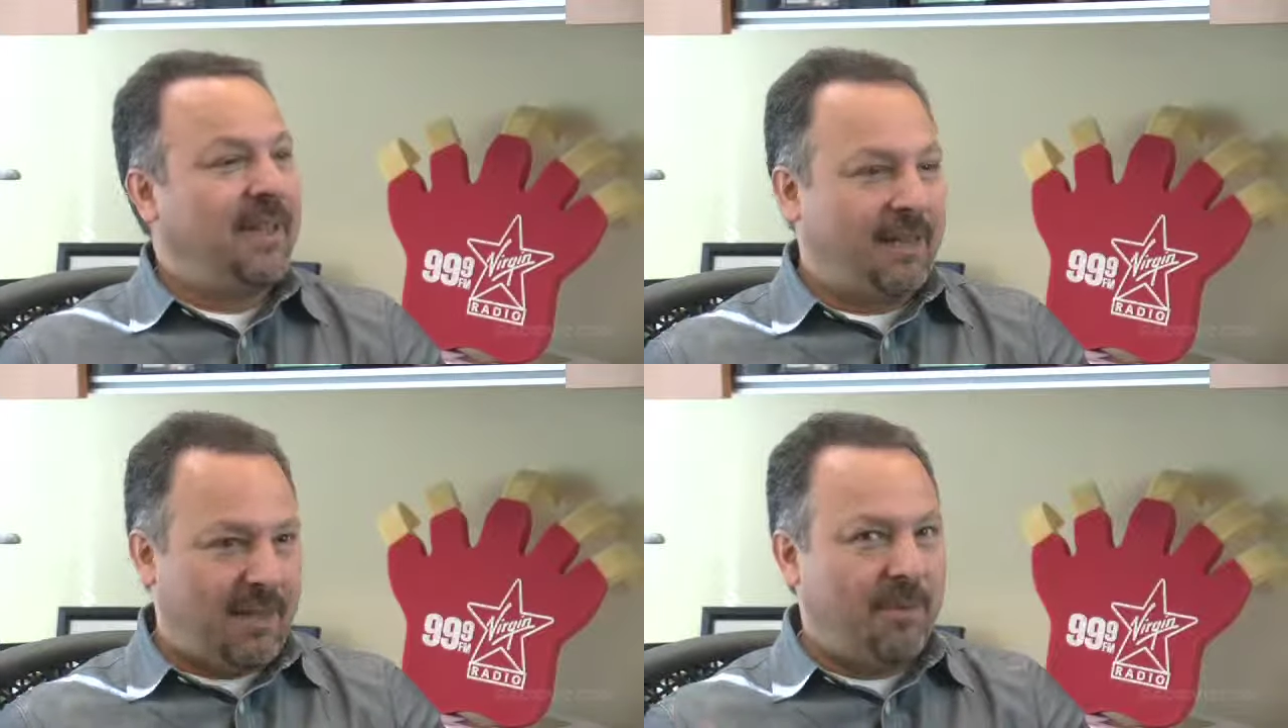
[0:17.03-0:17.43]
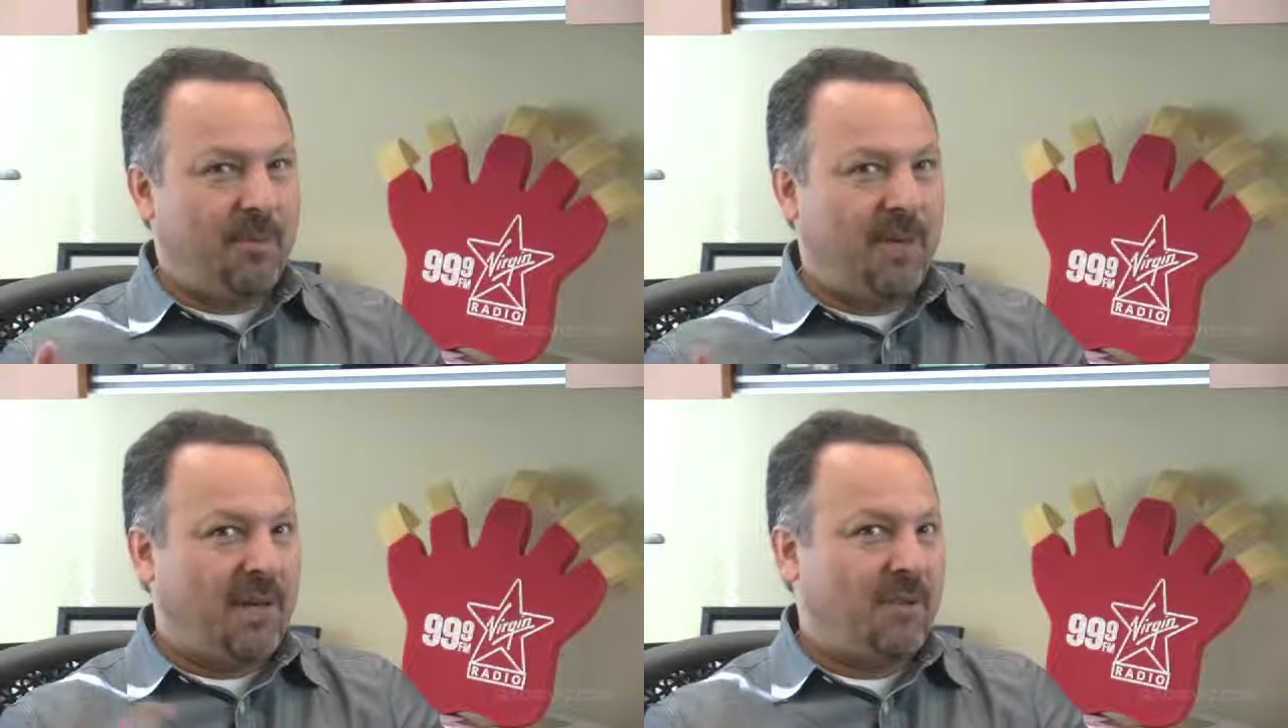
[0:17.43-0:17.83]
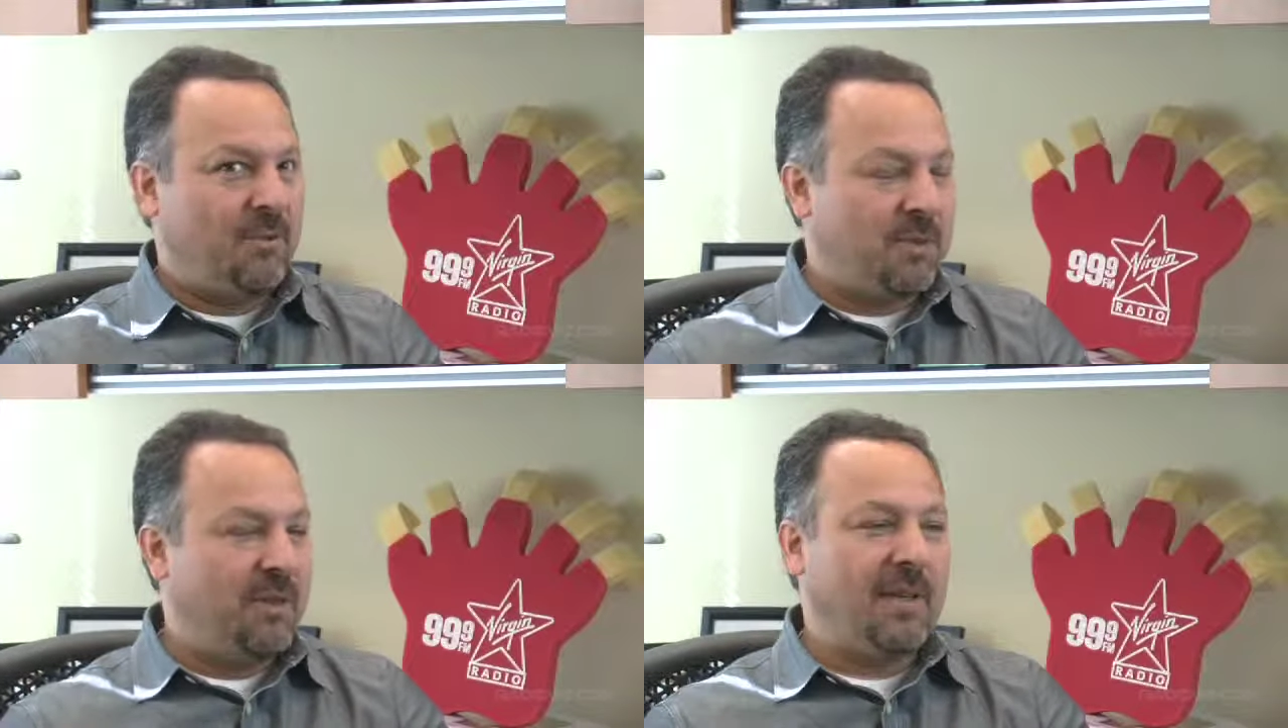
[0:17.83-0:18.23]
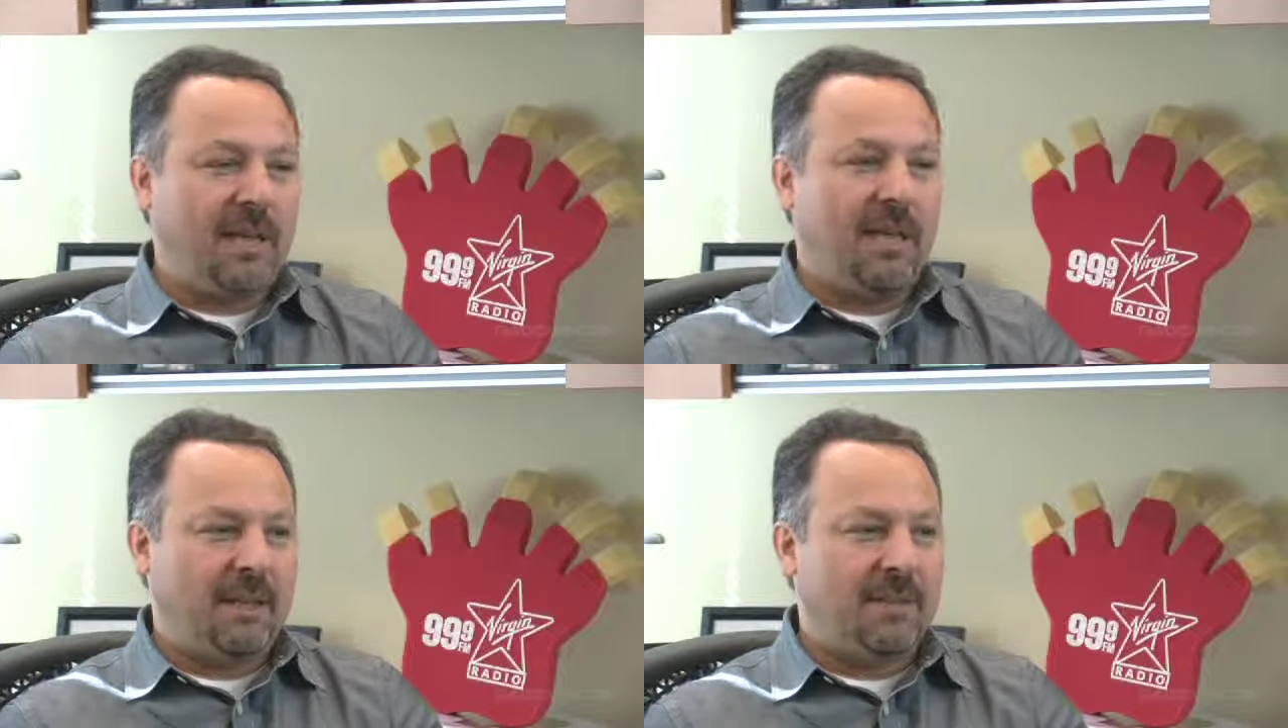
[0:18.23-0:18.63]
Now, keep in mind, this was the early
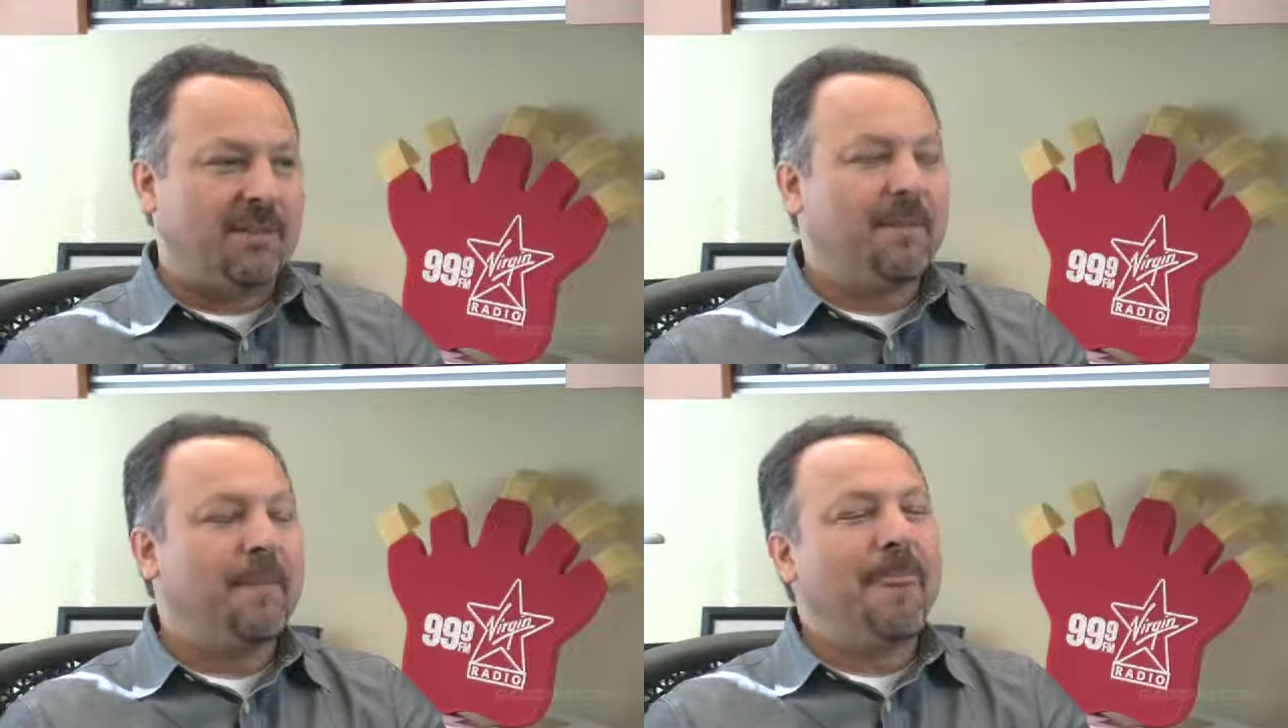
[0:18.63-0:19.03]
80s.